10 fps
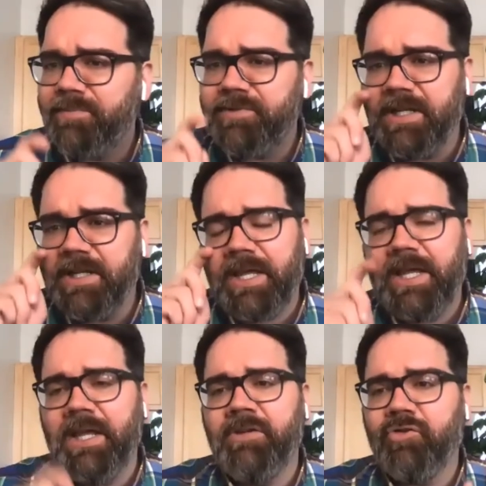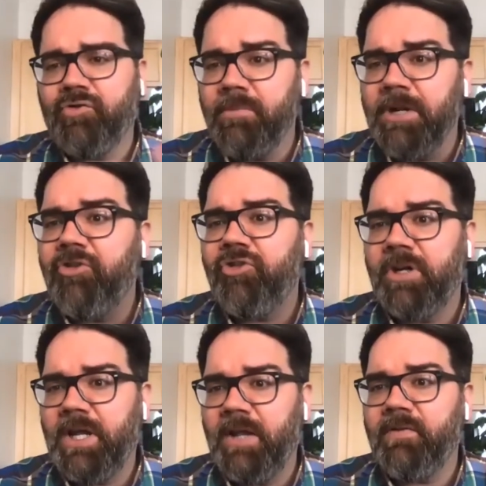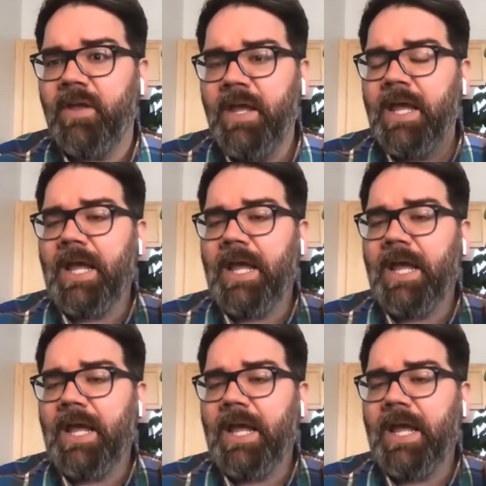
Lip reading: uptick in discrimination against